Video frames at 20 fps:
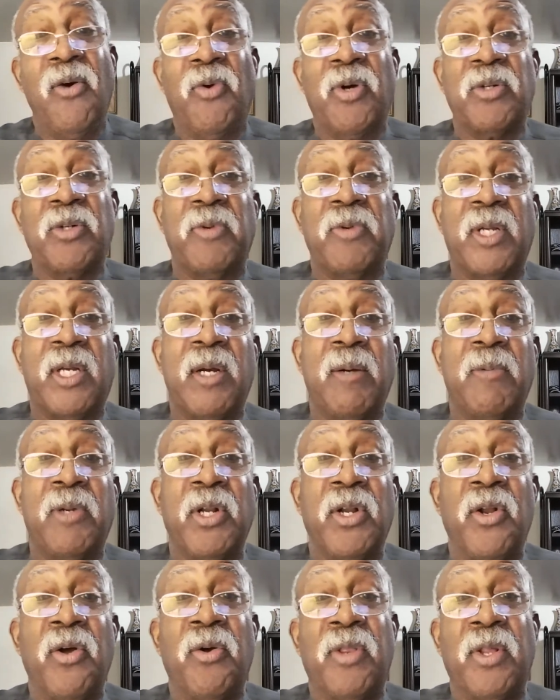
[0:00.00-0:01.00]
Once we
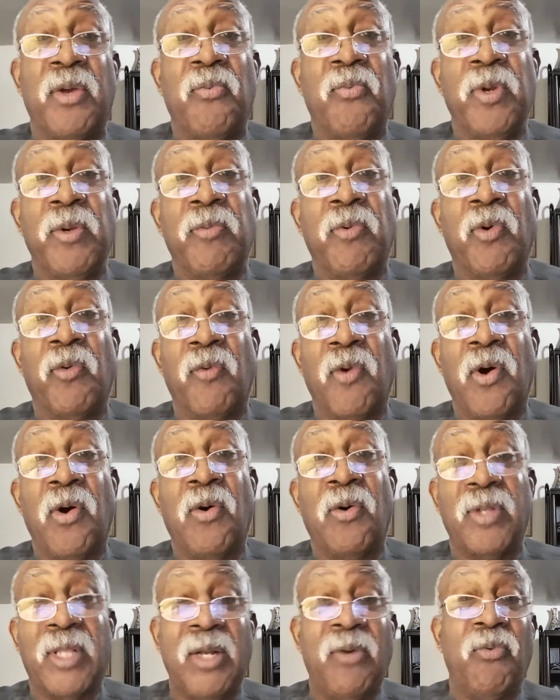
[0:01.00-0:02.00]
come to know that we were
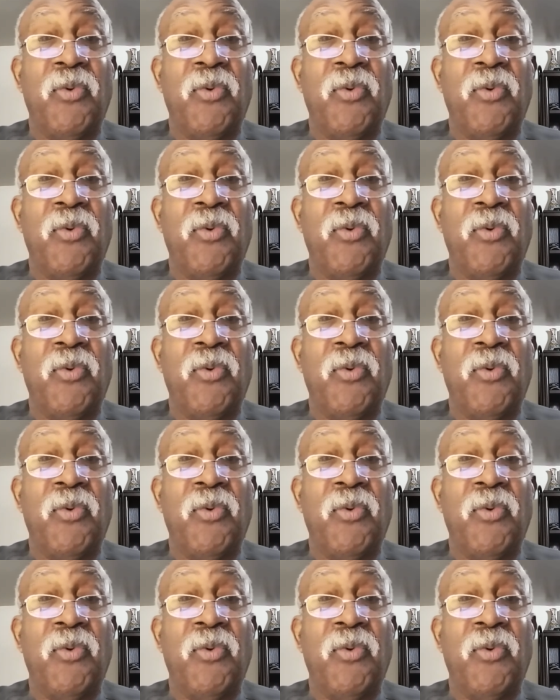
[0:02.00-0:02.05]
wrong,